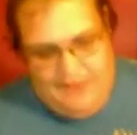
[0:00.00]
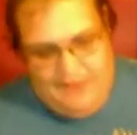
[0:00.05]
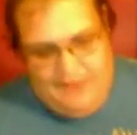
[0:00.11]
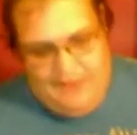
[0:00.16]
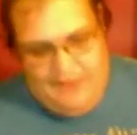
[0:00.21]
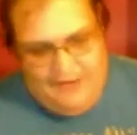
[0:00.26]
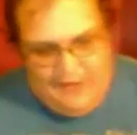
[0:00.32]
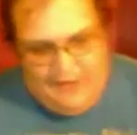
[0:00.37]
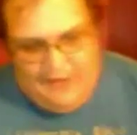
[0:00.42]

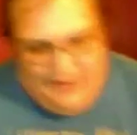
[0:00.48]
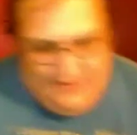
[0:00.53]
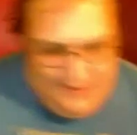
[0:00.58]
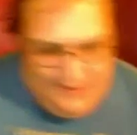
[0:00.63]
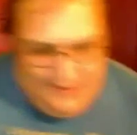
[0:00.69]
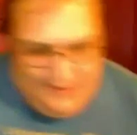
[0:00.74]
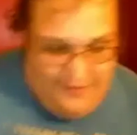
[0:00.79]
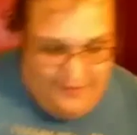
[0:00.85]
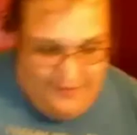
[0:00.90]
I went
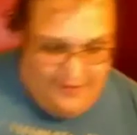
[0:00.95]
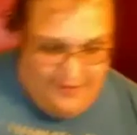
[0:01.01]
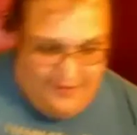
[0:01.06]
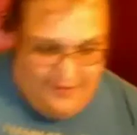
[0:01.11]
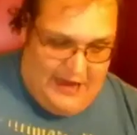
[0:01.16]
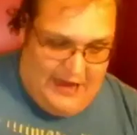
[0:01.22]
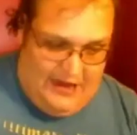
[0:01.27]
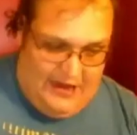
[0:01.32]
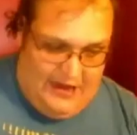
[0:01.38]
into the
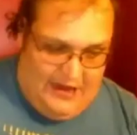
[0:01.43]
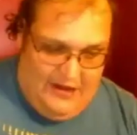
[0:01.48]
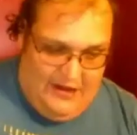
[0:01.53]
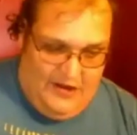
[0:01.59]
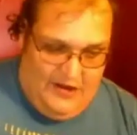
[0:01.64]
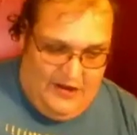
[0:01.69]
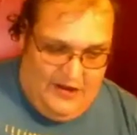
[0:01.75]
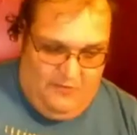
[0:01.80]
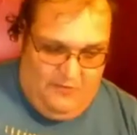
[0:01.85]
second year
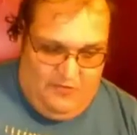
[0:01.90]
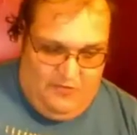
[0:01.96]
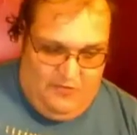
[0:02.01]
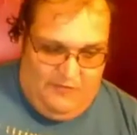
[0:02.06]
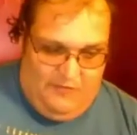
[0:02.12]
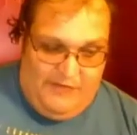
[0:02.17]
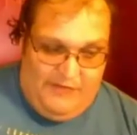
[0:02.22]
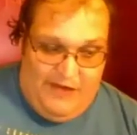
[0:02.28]
with my